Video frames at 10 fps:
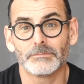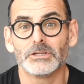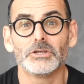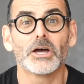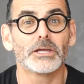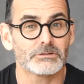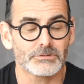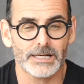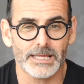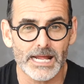You know you're
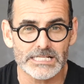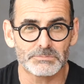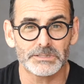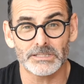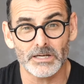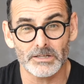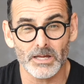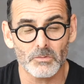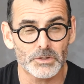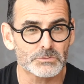running ads, but you don't
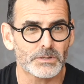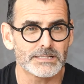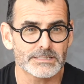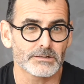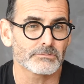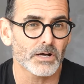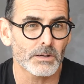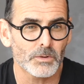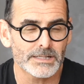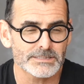know which ones are the
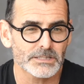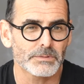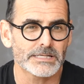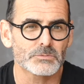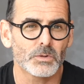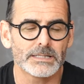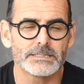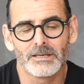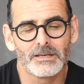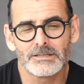right ones or the best
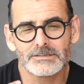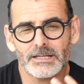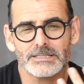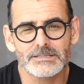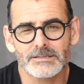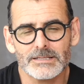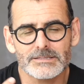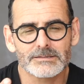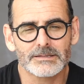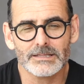ones. So
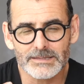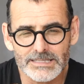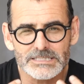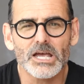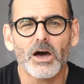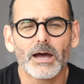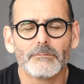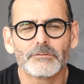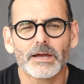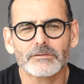that
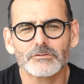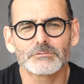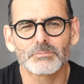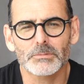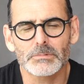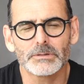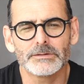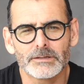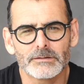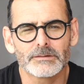time factor is probably
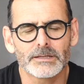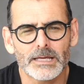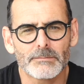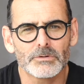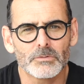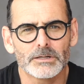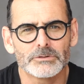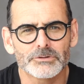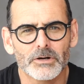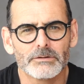the number one
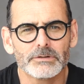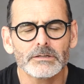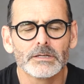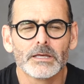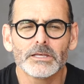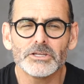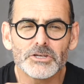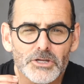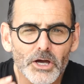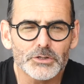driver. You
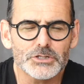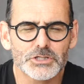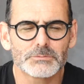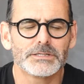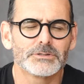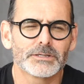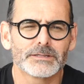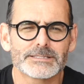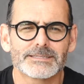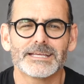know you should be doing
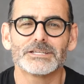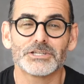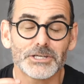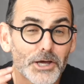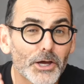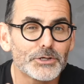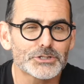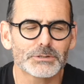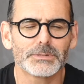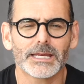these things. You know you
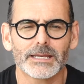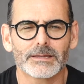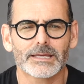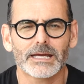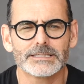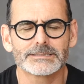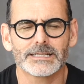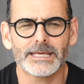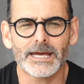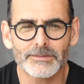should be getting the case
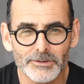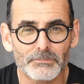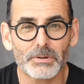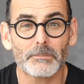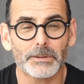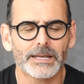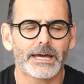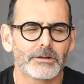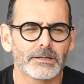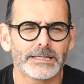study out there and pumping it
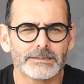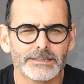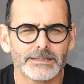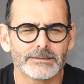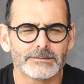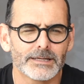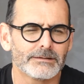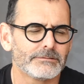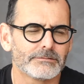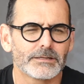out on LinkedIn
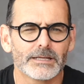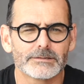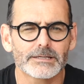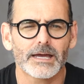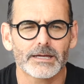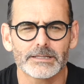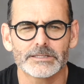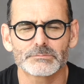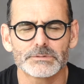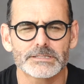and targeting
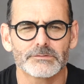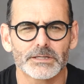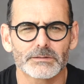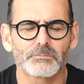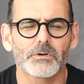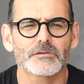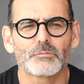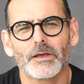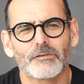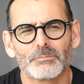specific
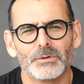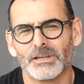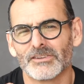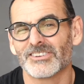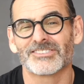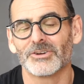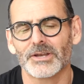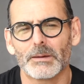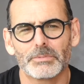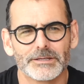prospects, but it's just not
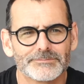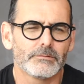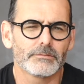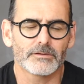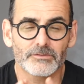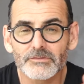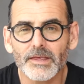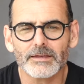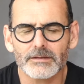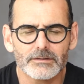happening. The
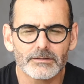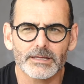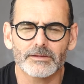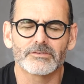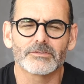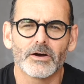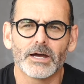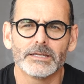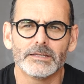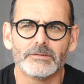second, I guess,
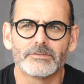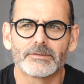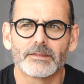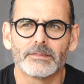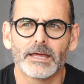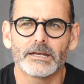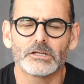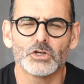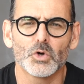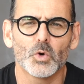sign is that
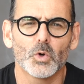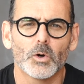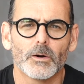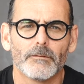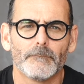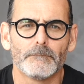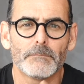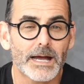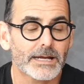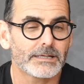your
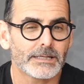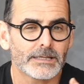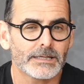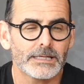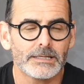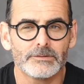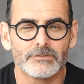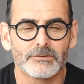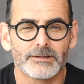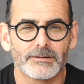marketing
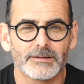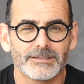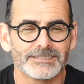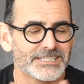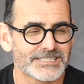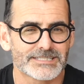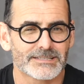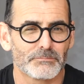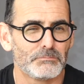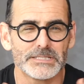is just
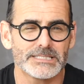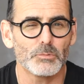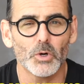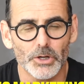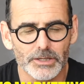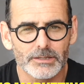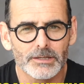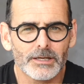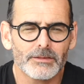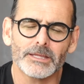busy work,
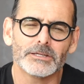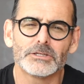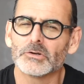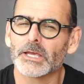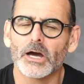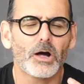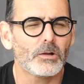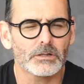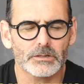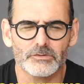that you're doing a
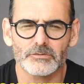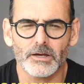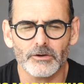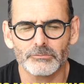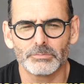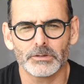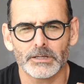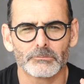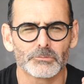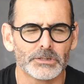whole lot of stuff, but
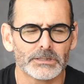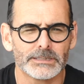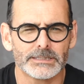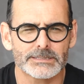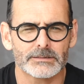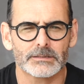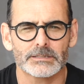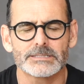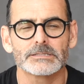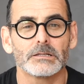it really isn't
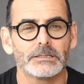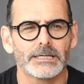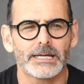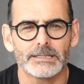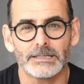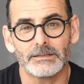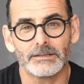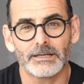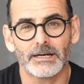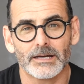consolidated
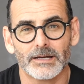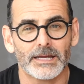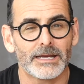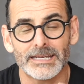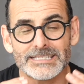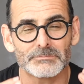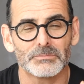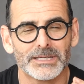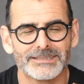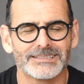in and isn't
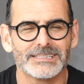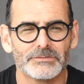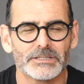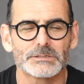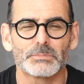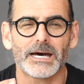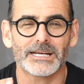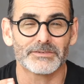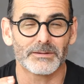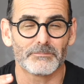being delivered as part
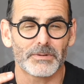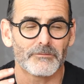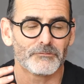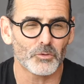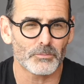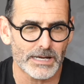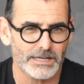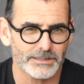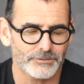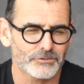of a full
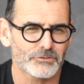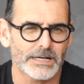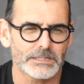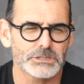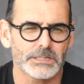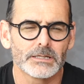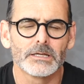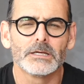marketing strategy.